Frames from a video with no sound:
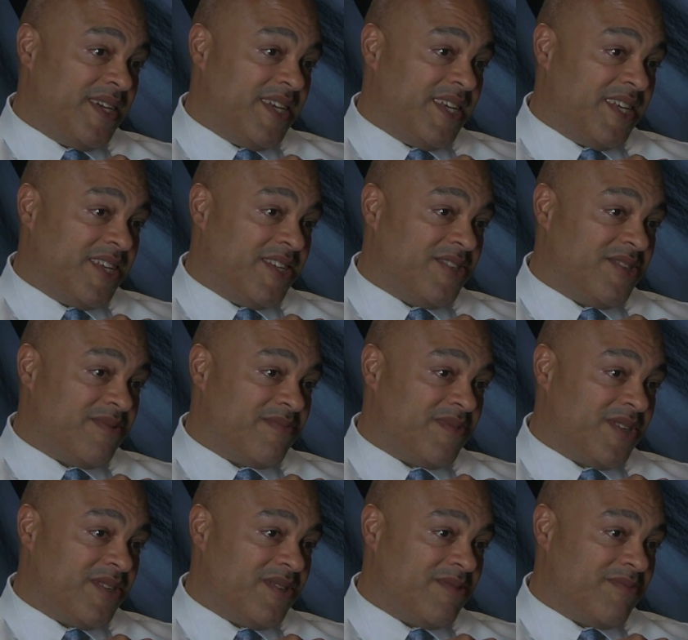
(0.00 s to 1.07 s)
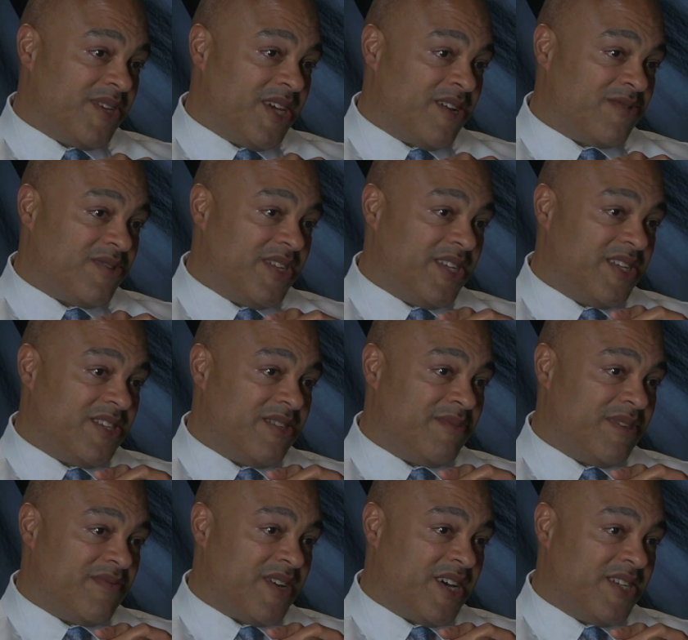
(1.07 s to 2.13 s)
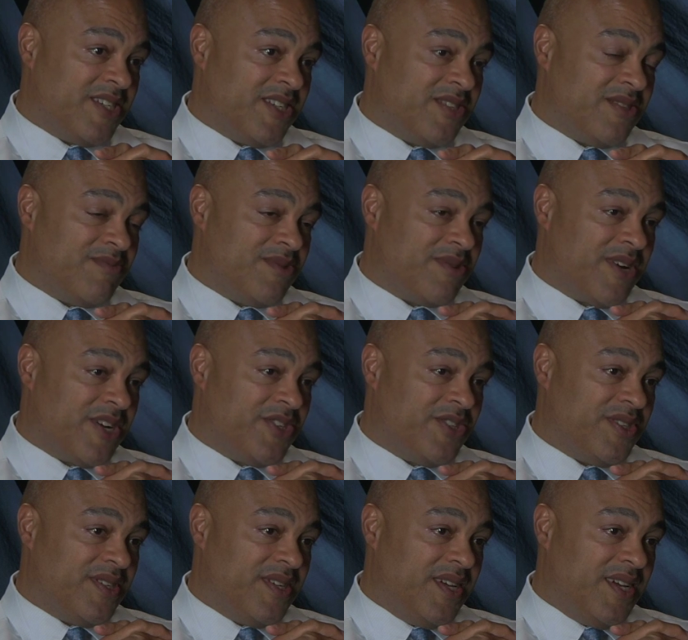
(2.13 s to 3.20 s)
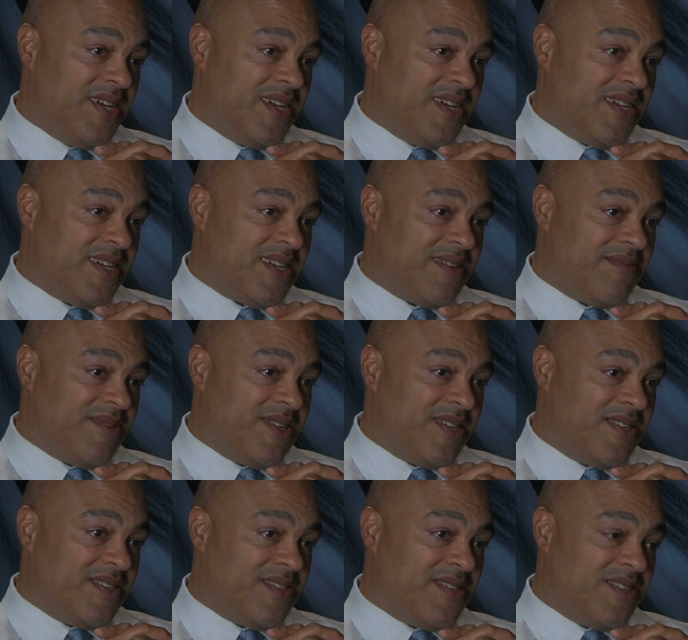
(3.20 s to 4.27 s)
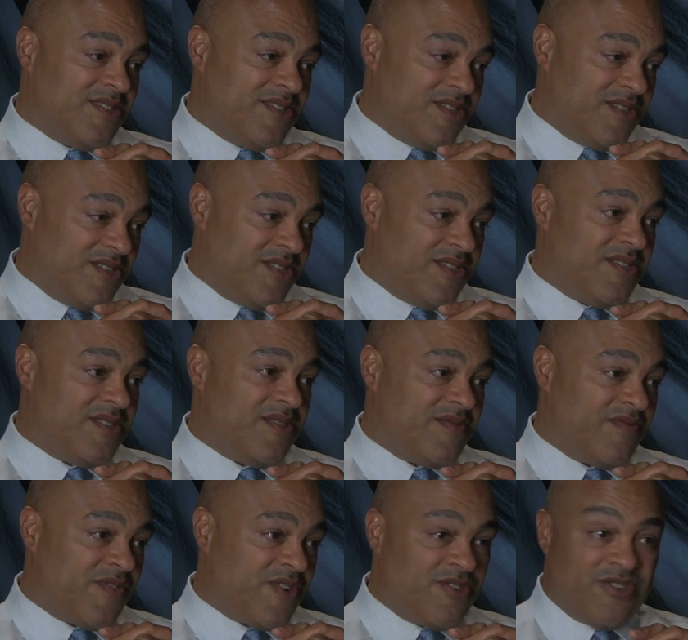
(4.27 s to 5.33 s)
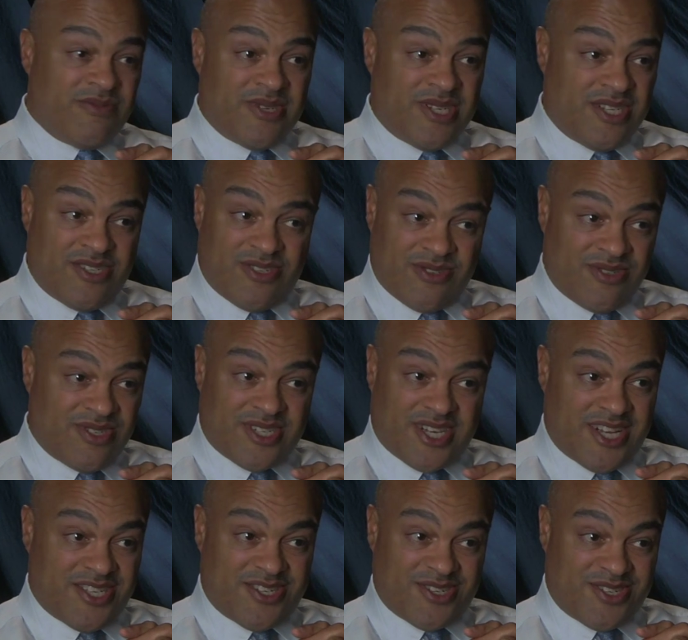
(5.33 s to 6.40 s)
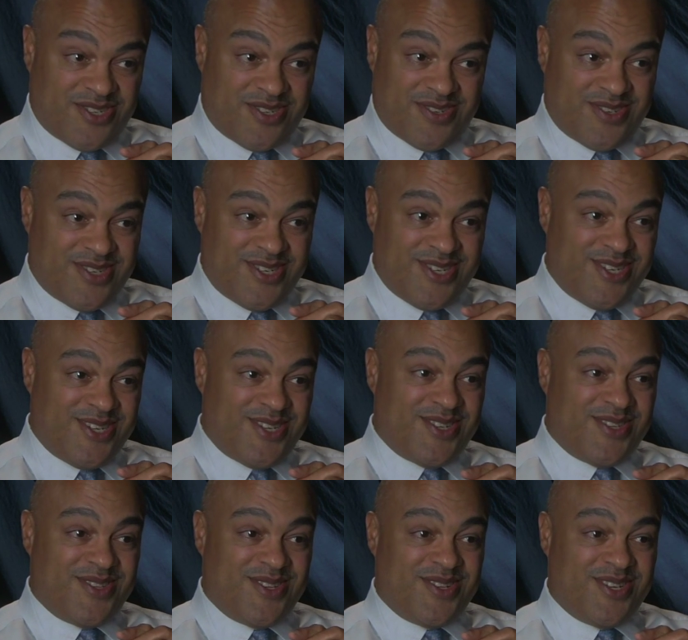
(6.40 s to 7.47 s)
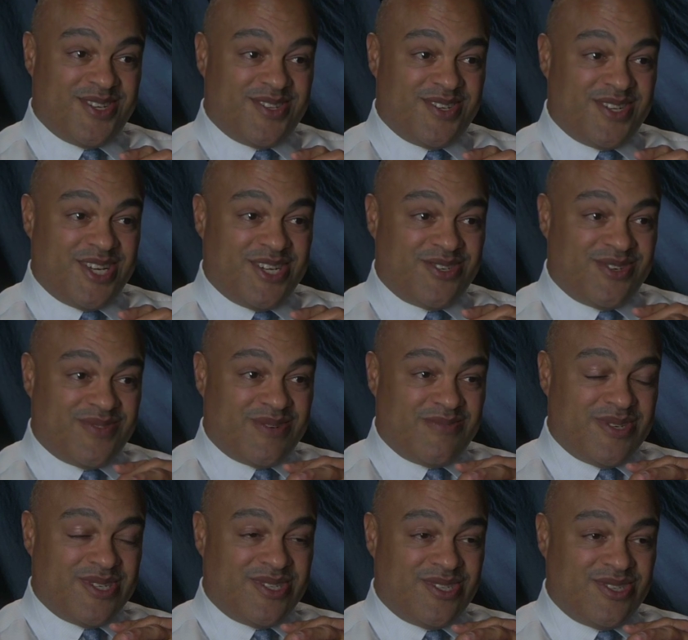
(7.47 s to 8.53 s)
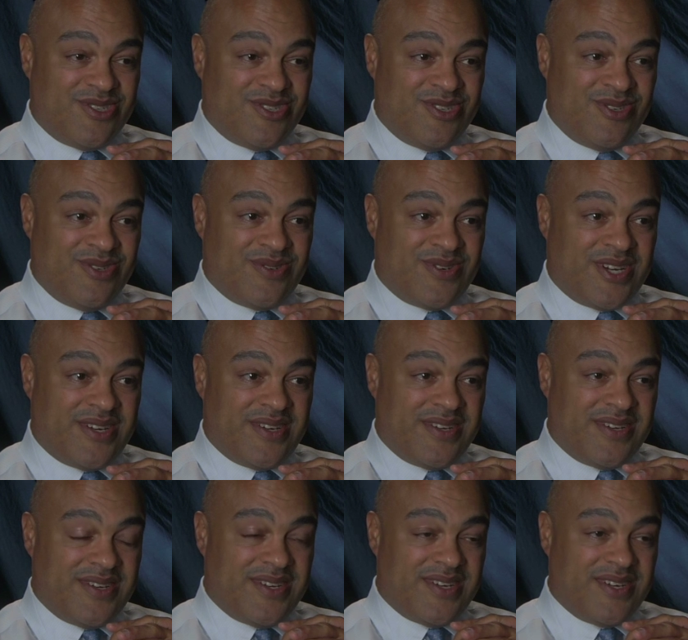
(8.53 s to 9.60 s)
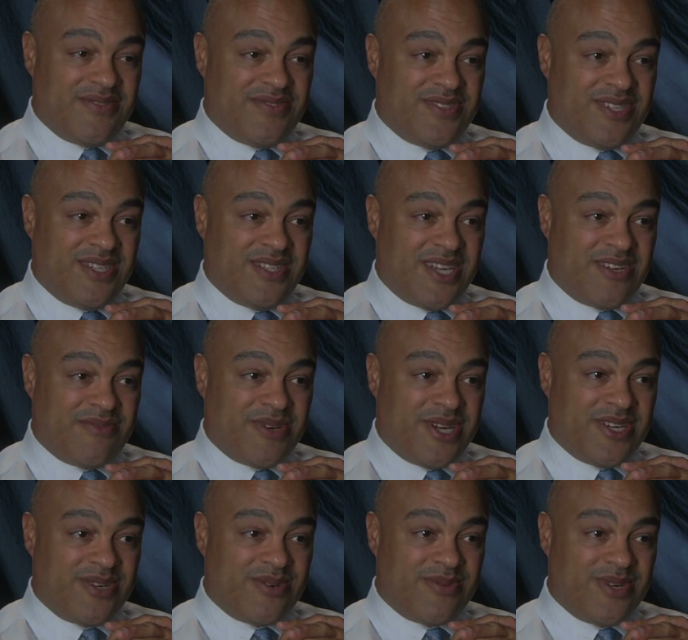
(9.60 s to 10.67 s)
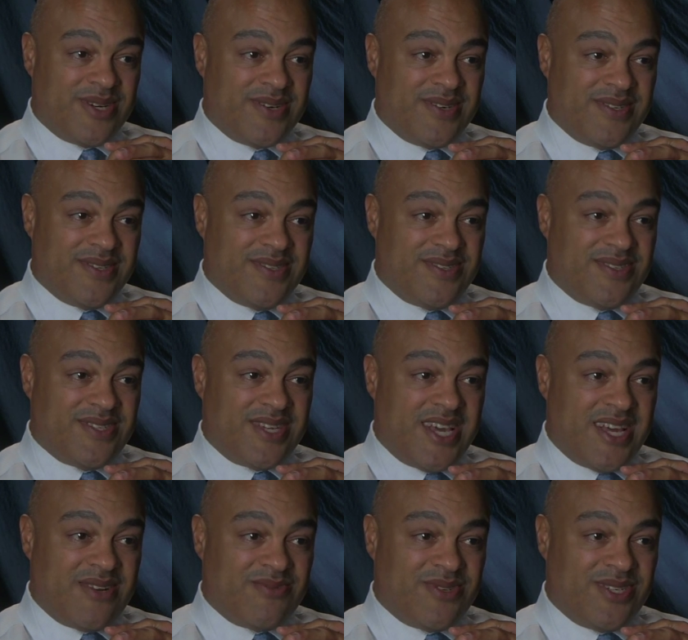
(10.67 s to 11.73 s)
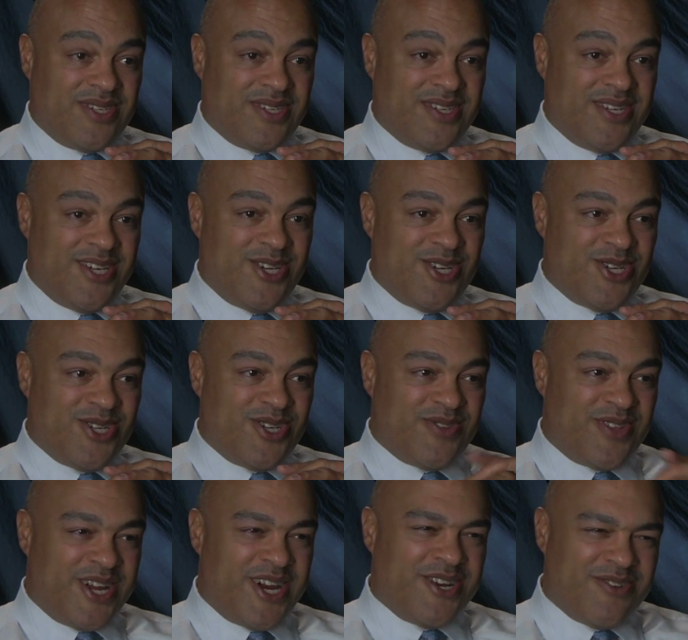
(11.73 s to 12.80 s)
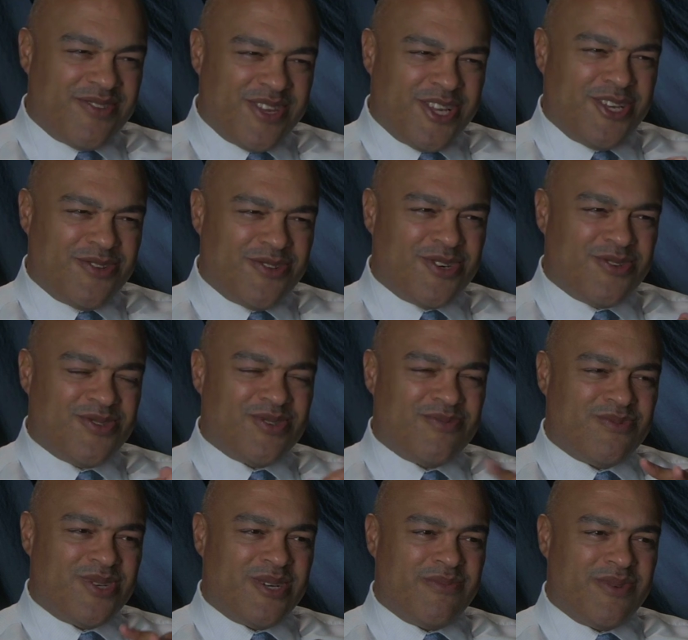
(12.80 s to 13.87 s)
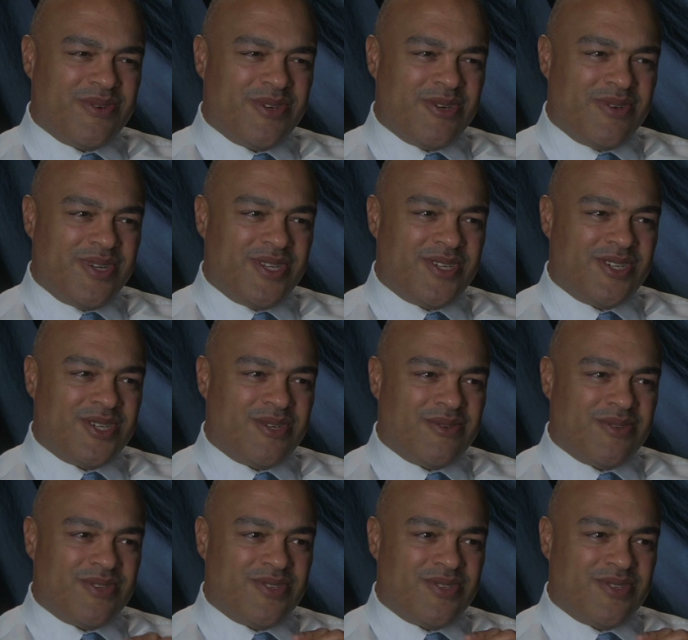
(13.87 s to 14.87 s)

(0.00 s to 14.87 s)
and get some counseling, get some advice, get some direction. I mean, it's far too many suicides in this in the nature of our business too. I've seen that in my career. It's sad when you're there, you think you know someone, but you really don't know